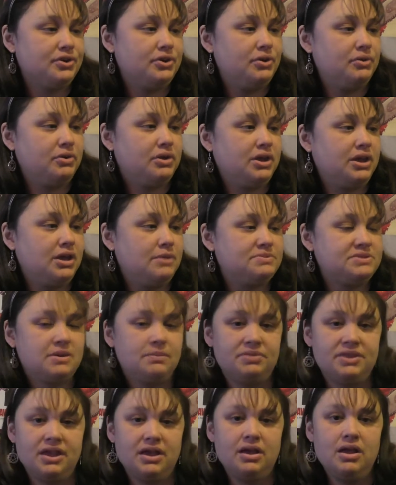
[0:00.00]
You could keep
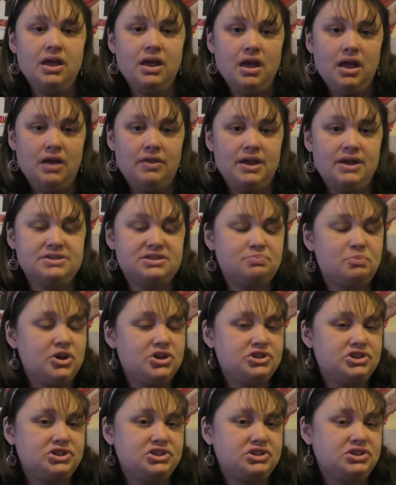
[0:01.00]
something that's
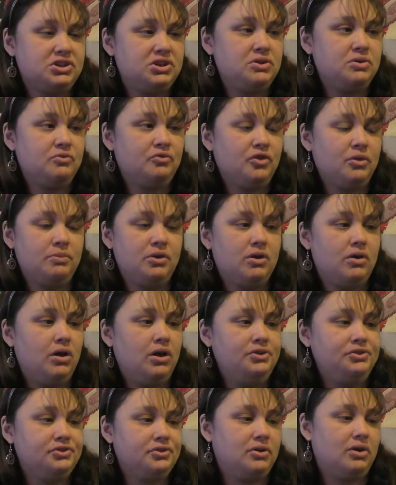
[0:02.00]
precious to you from your
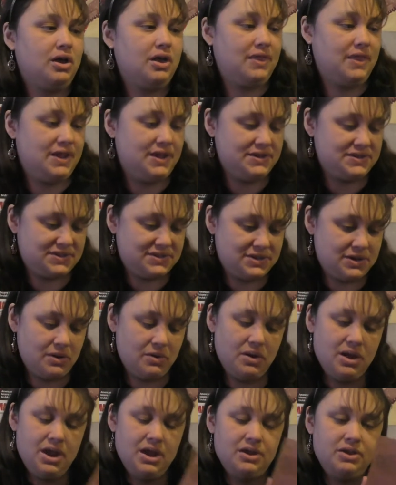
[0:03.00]
altar on this.
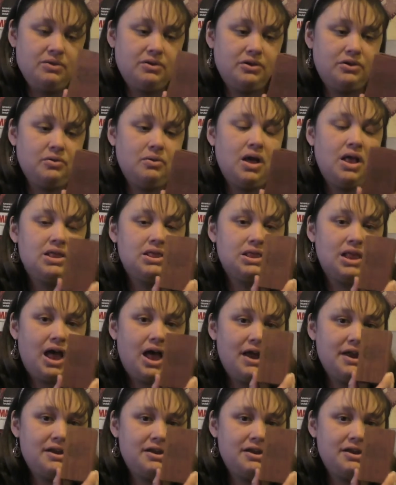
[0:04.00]
So you could do a lot